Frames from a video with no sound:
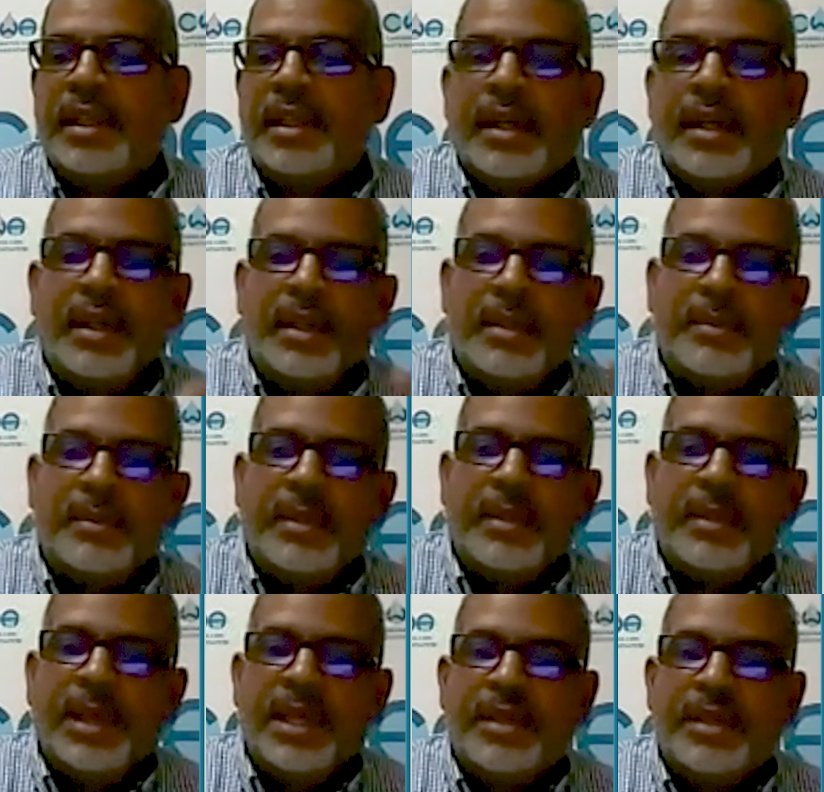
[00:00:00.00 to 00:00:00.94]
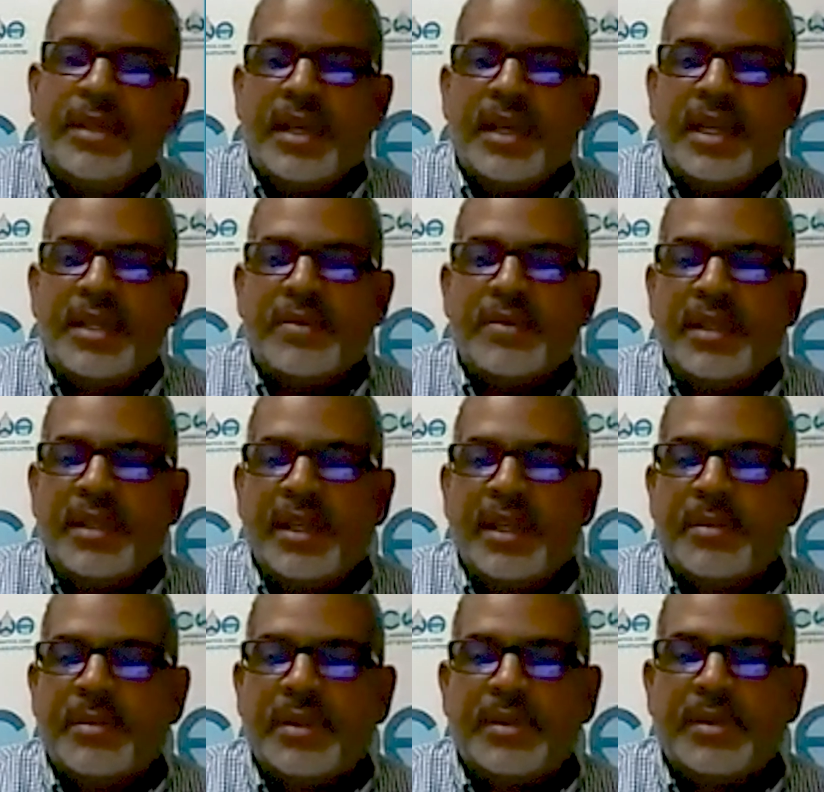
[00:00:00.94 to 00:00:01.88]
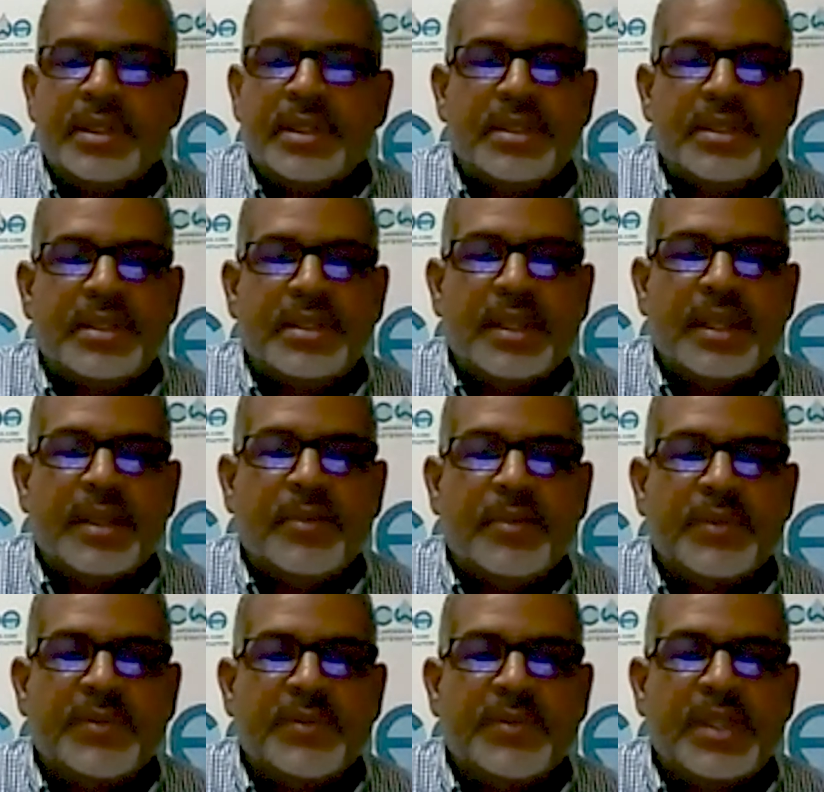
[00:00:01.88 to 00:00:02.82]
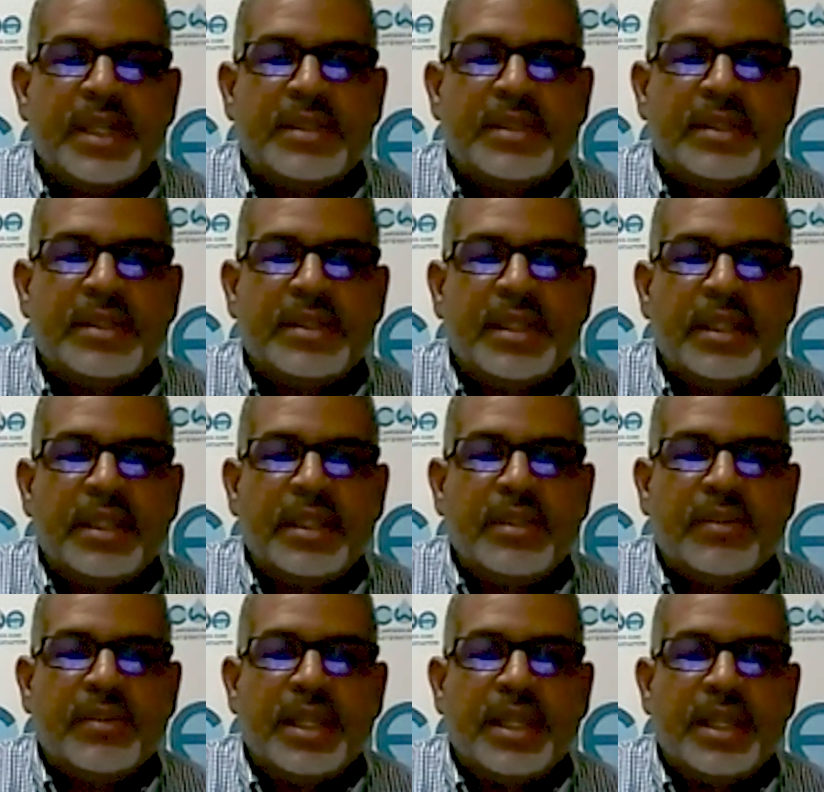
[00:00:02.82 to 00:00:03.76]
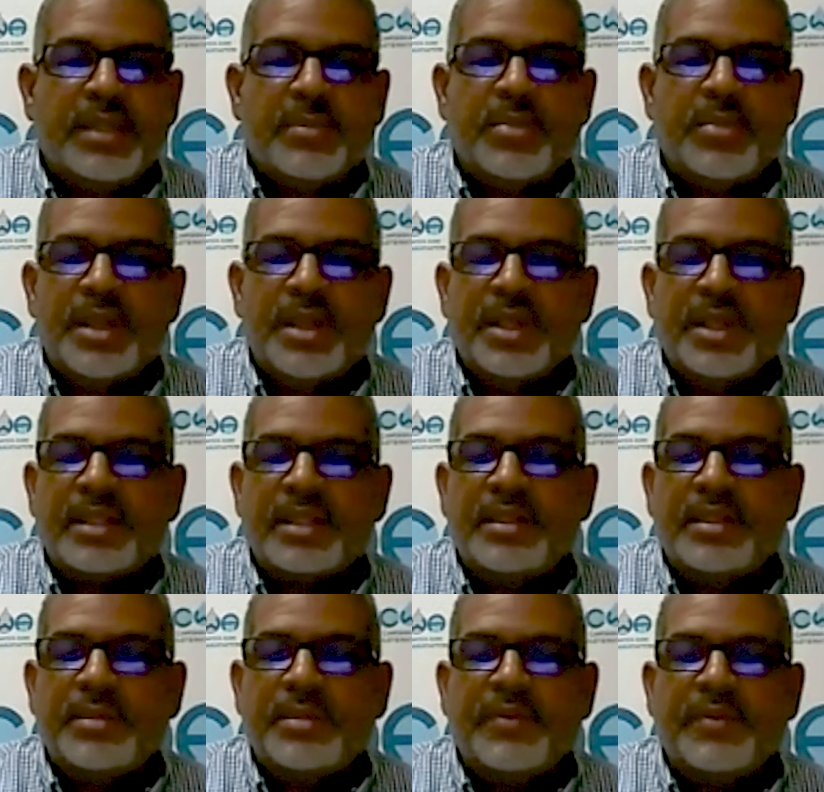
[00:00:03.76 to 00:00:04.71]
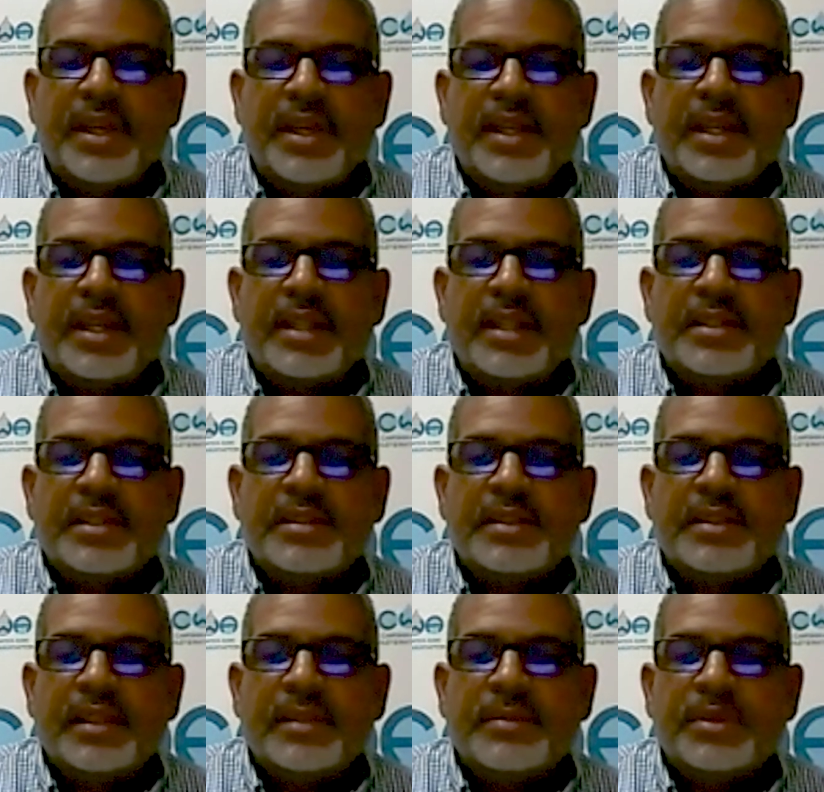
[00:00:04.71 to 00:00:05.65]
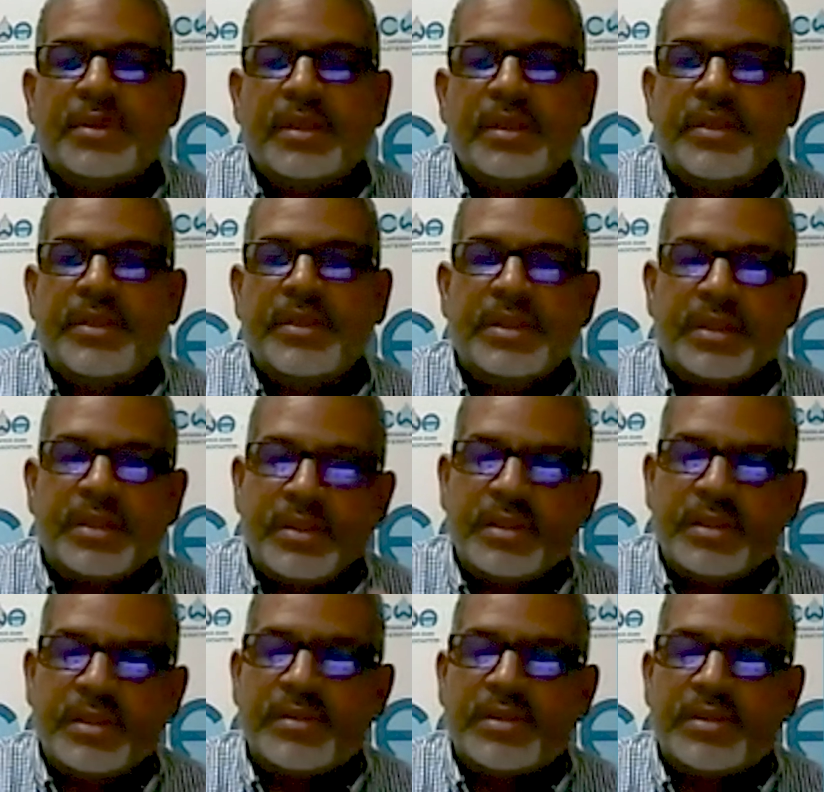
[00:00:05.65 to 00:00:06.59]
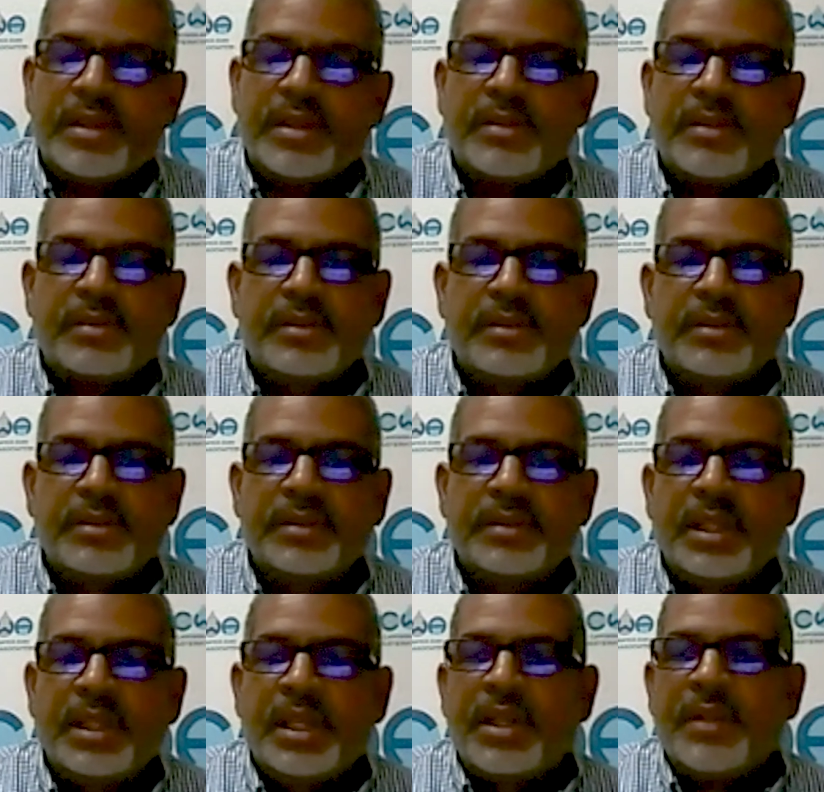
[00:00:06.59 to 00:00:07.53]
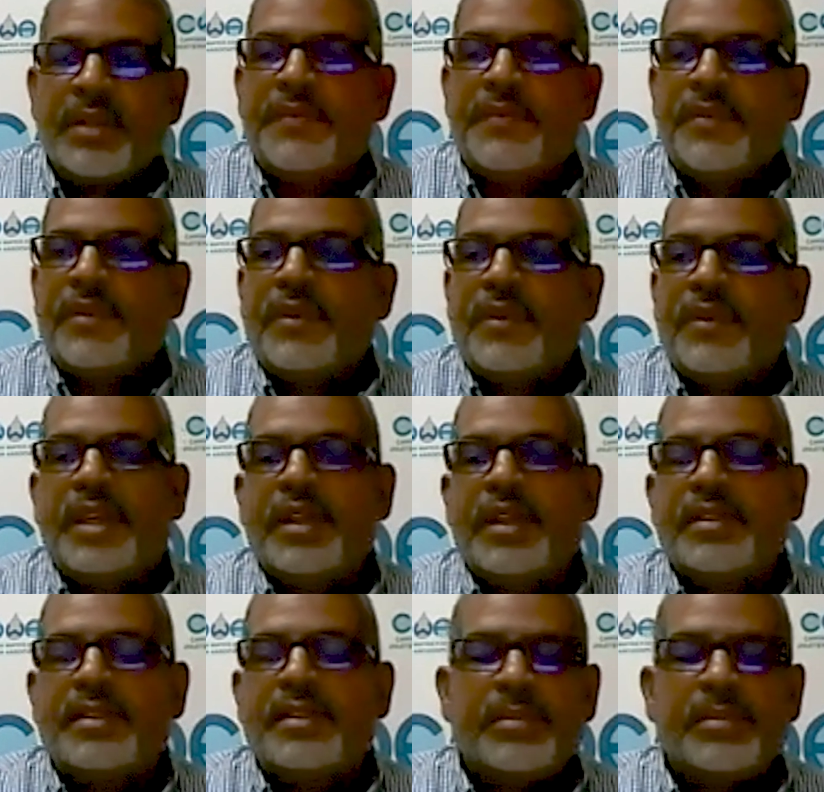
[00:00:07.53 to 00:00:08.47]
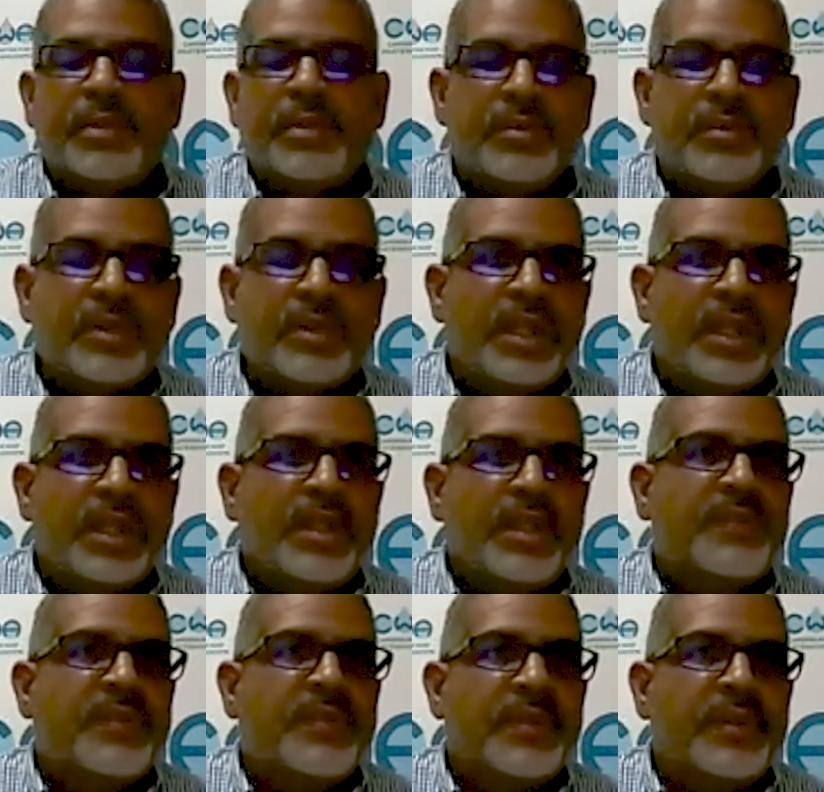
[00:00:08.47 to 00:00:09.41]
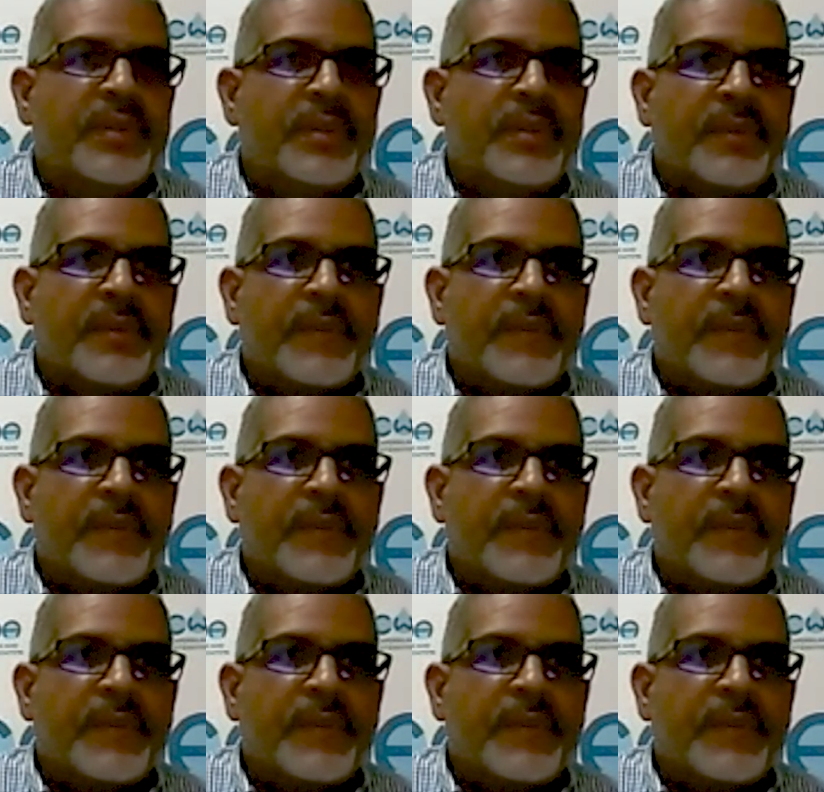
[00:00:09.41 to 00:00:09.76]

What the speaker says: And many of you guys will hear about this. We've started looking at the projects to be financed. So there is good news down the road for NRW, for